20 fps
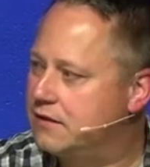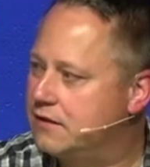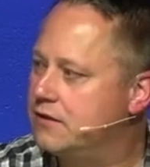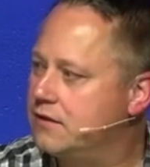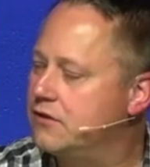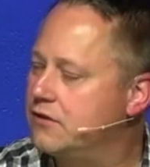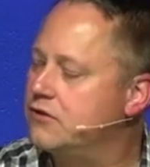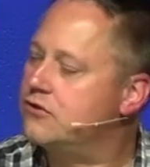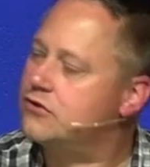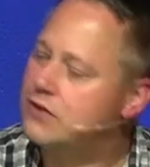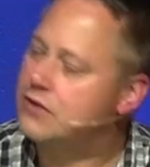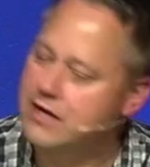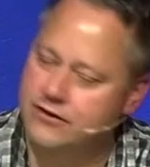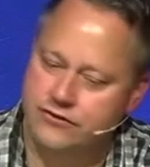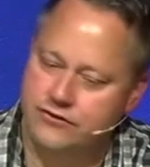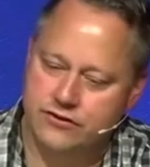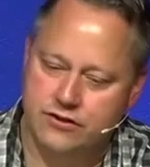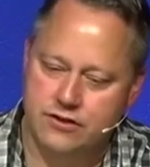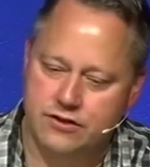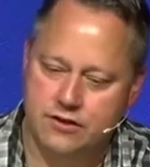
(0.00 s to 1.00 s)
your
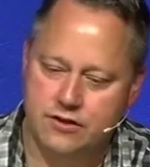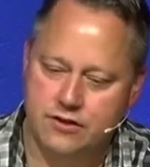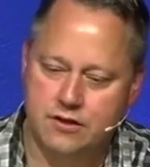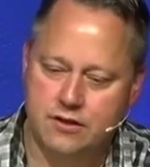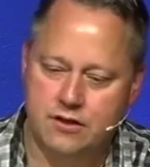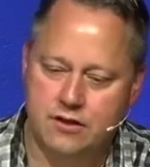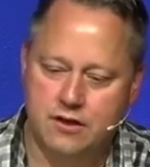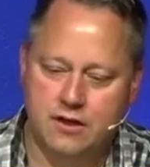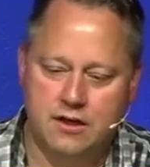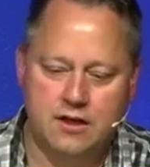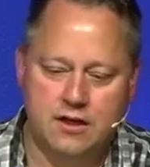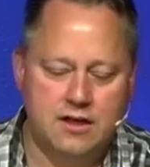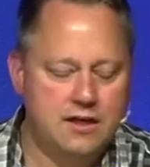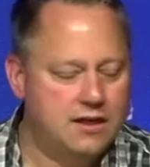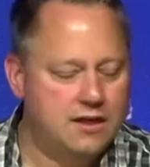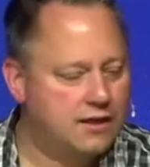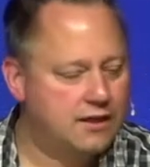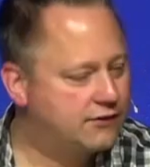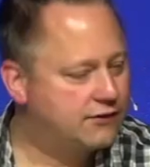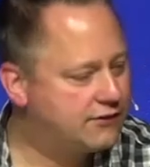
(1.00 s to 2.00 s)
treasure.
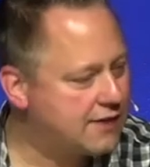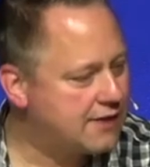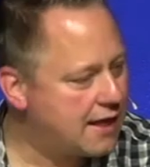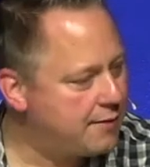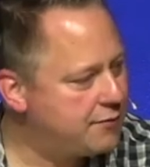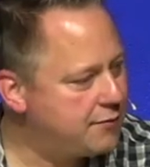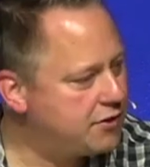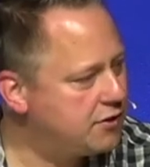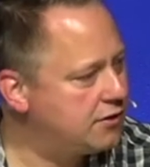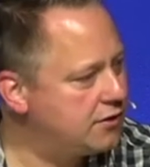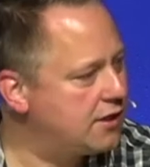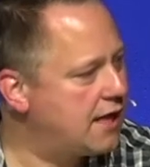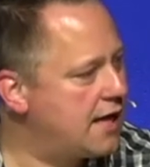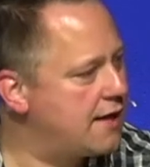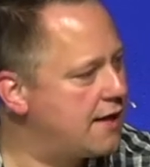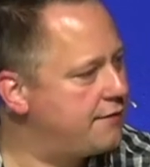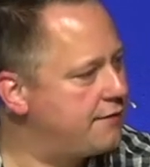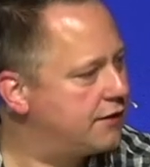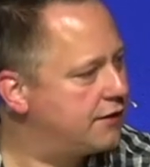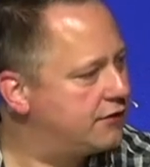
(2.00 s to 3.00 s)
Examine your
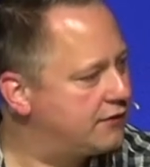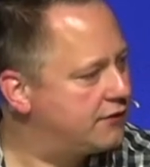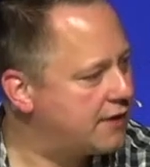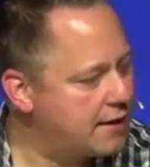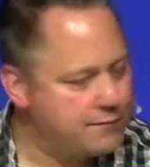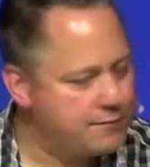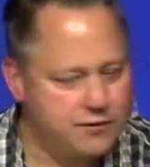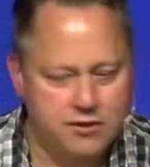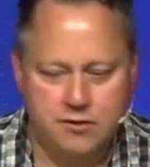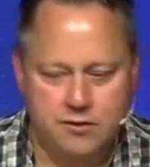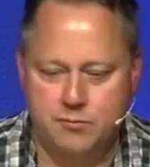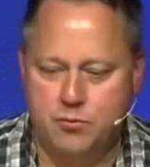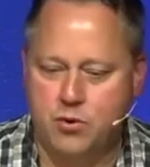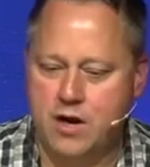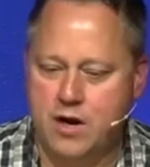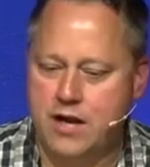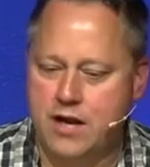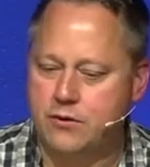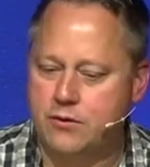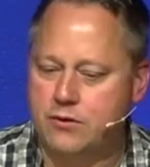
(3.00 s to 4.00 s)
life, examine your
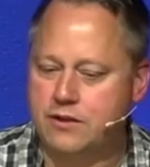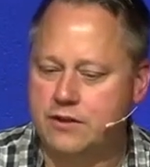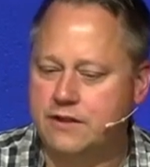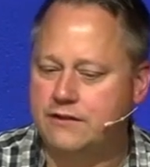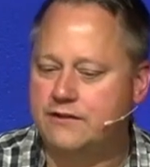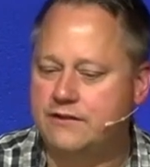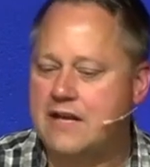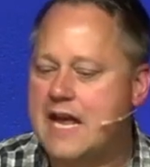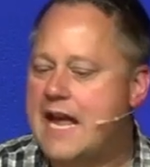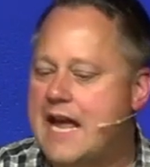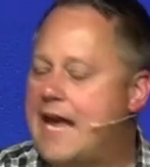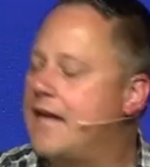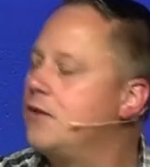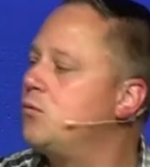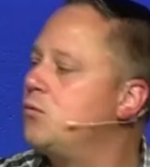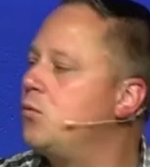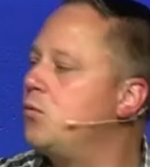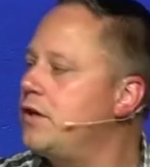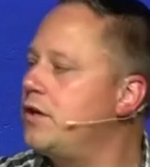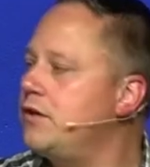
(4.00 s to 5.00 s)
priorities,
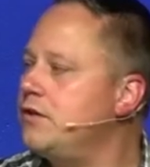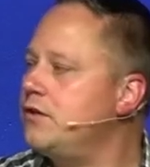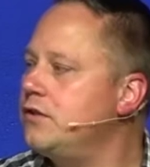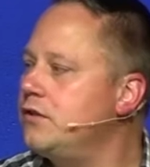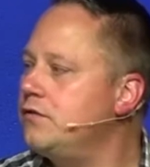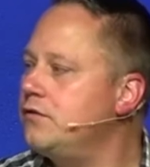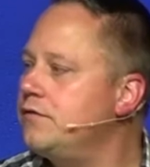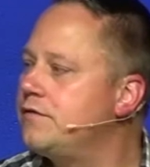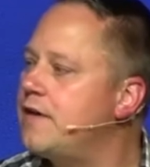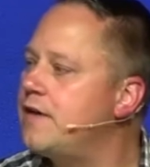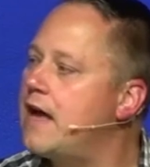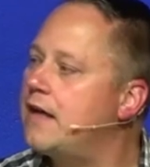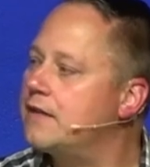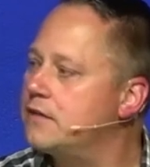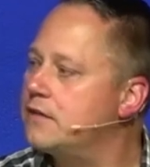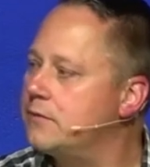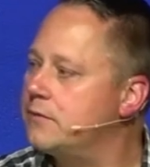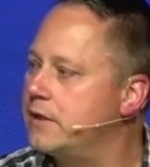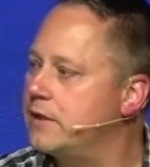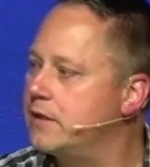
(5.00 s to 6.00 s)
and what are you
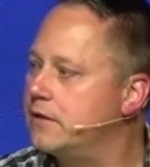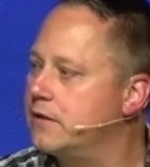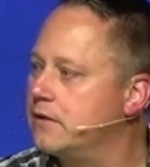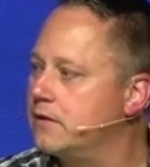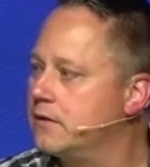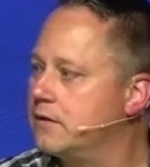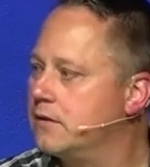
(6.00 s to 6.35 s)
valuing?